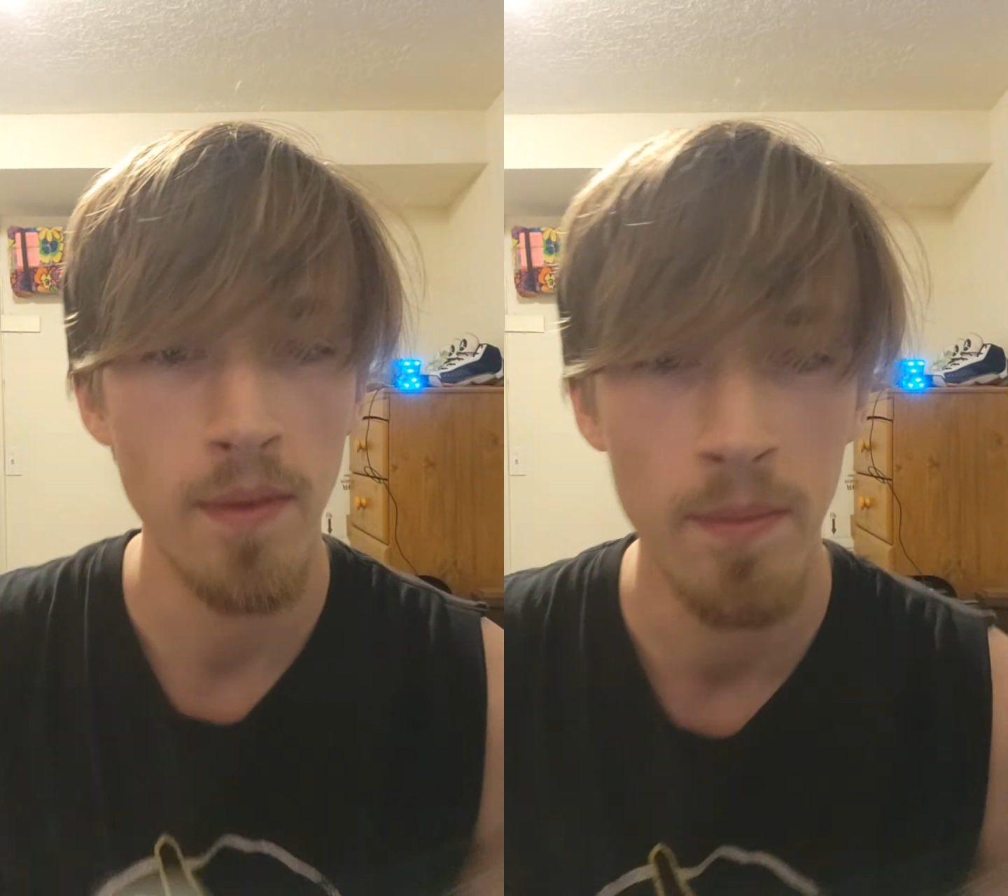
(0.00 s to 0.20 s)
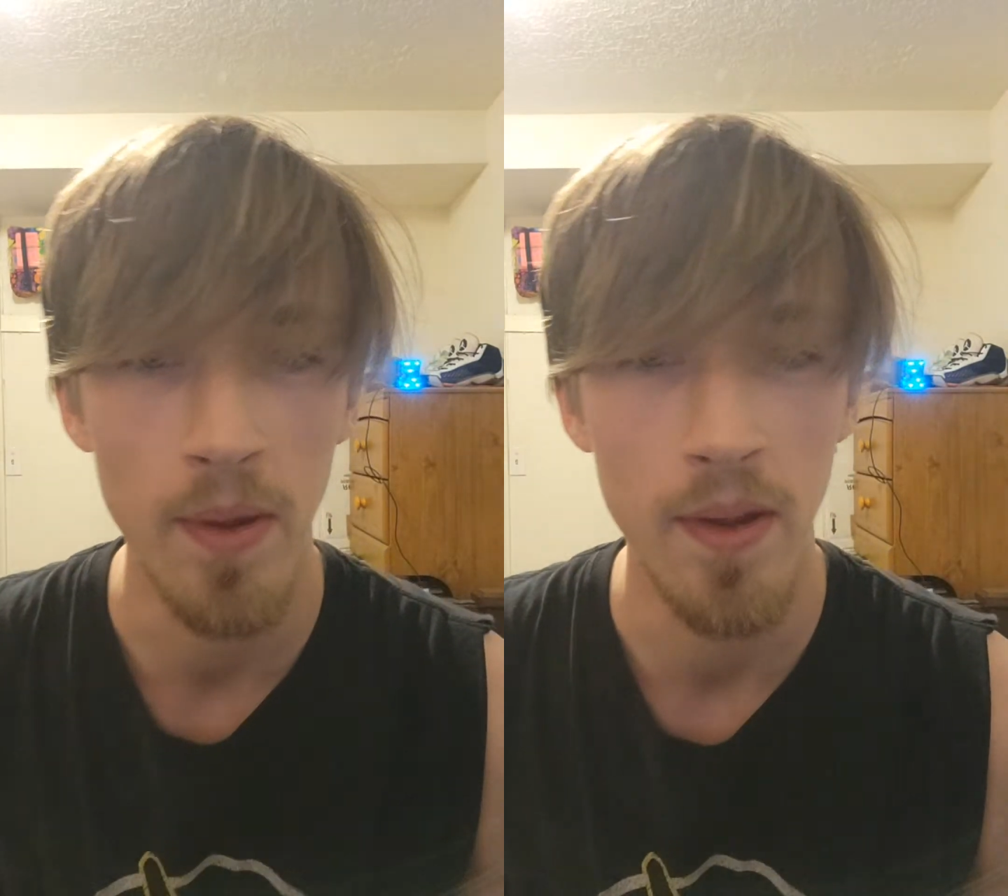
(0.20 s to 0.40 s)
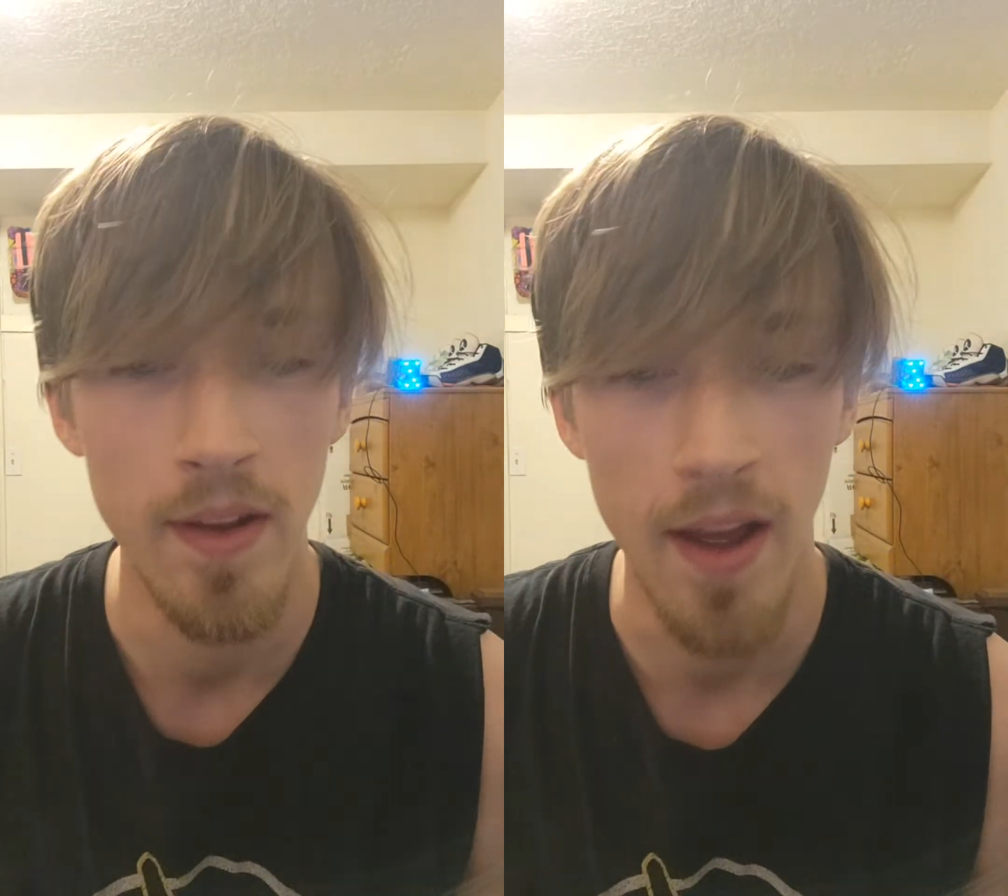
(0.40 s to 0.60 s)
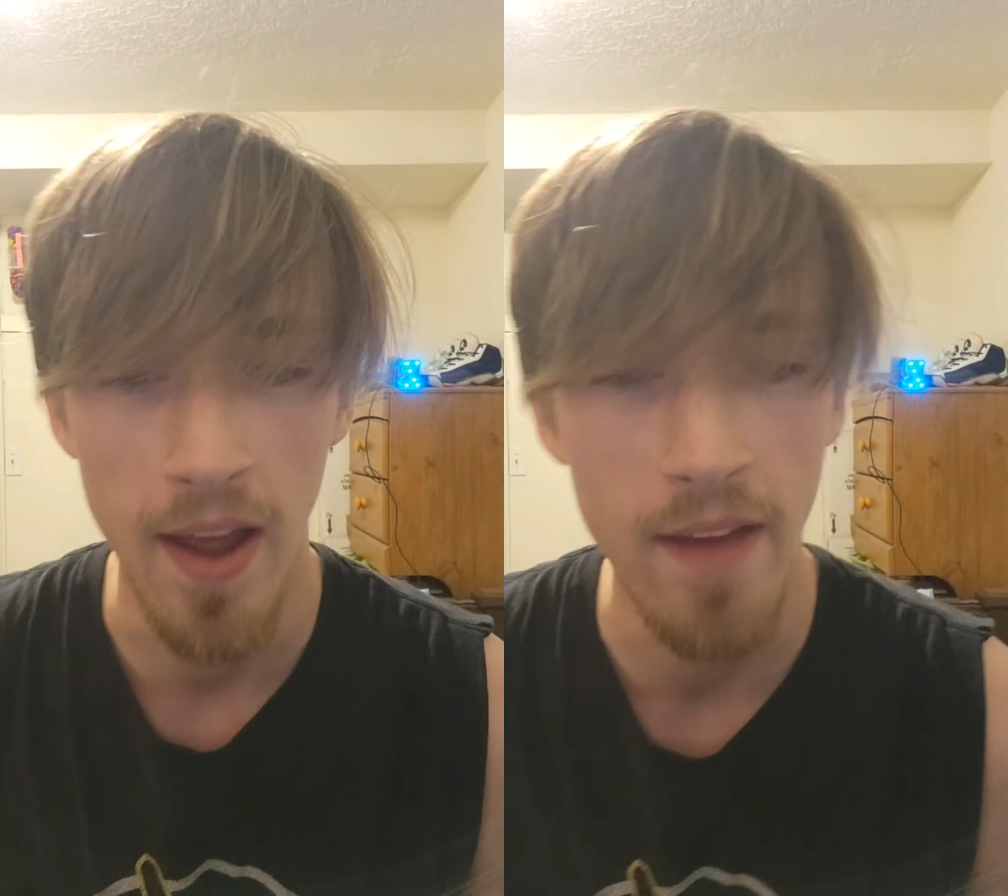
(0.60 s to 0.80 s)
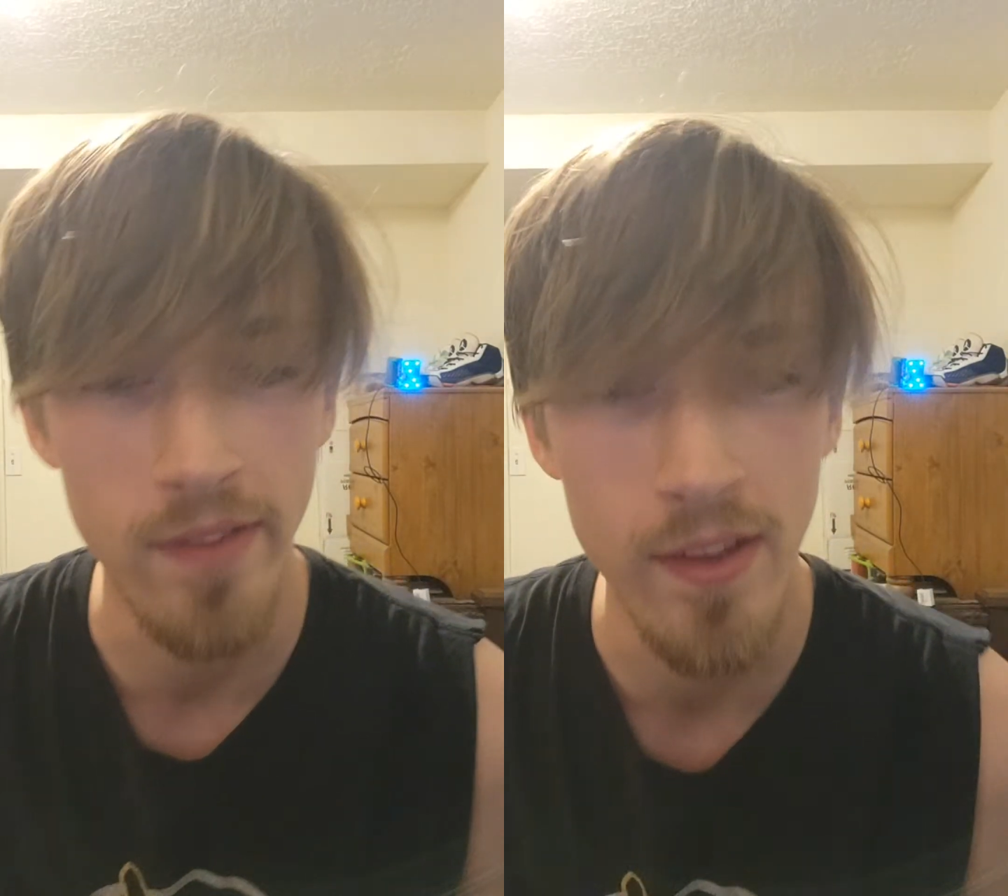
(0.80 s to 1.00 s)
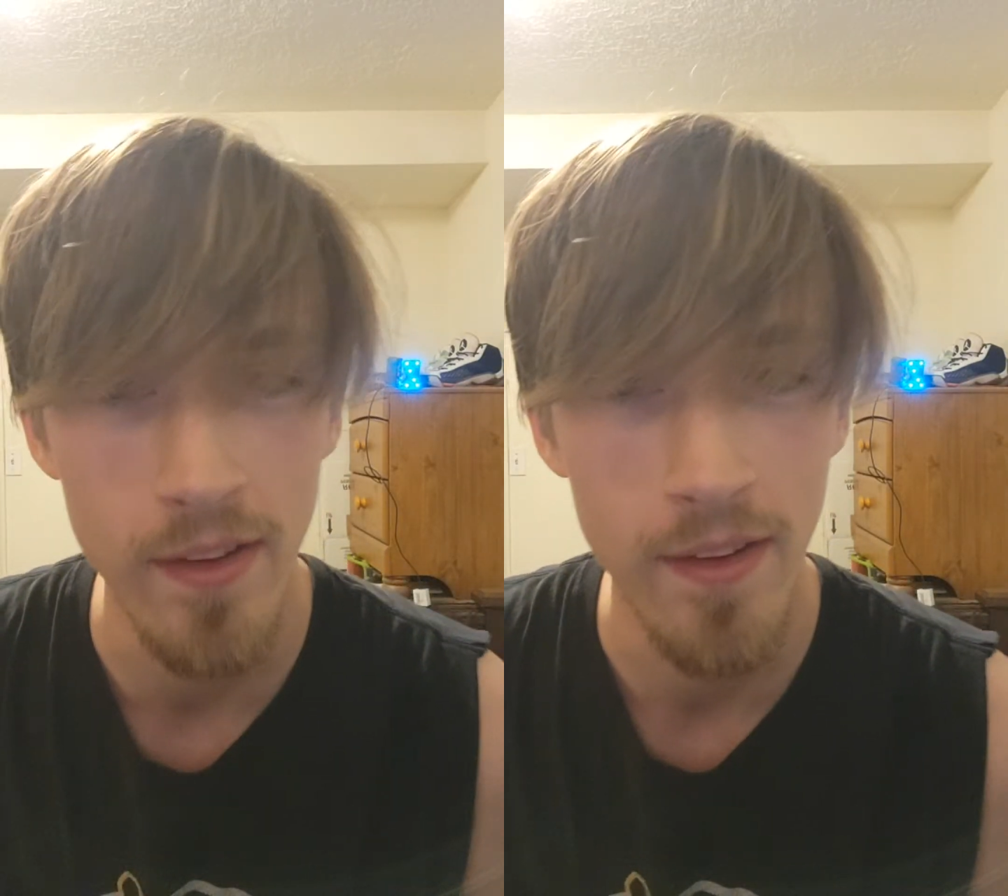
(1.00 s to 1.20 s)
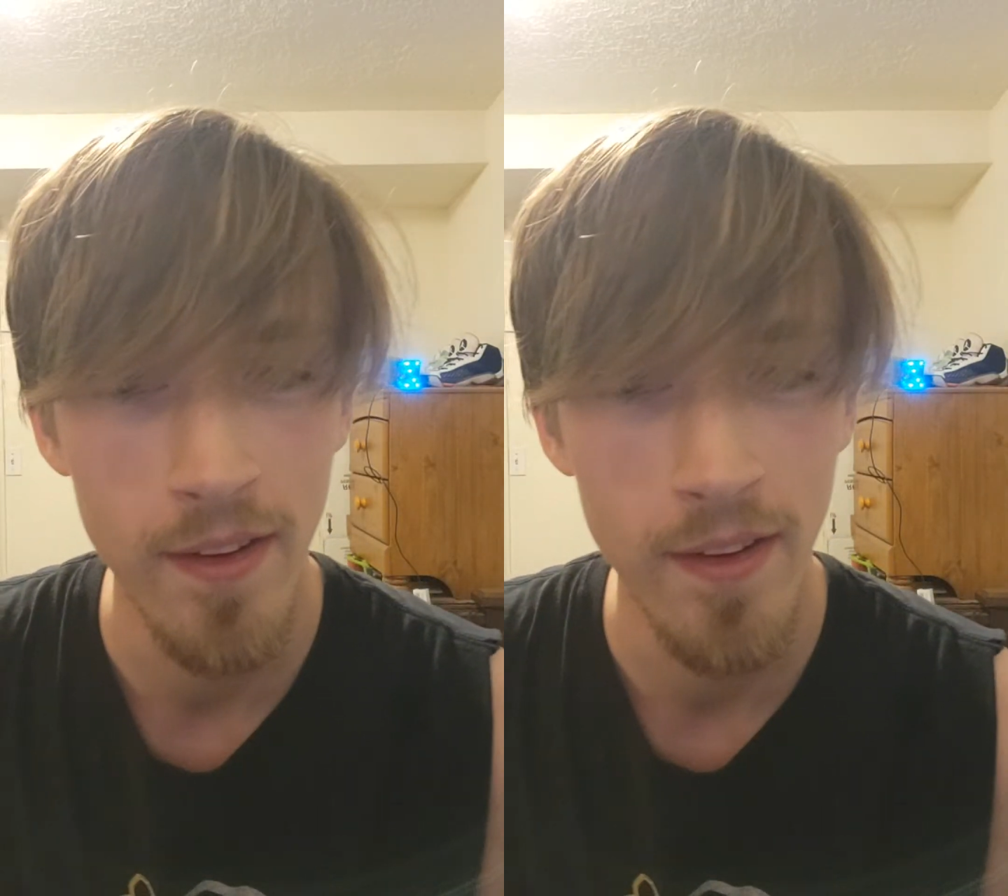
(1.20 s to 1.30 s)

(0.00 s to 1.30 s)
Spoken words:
but I have it.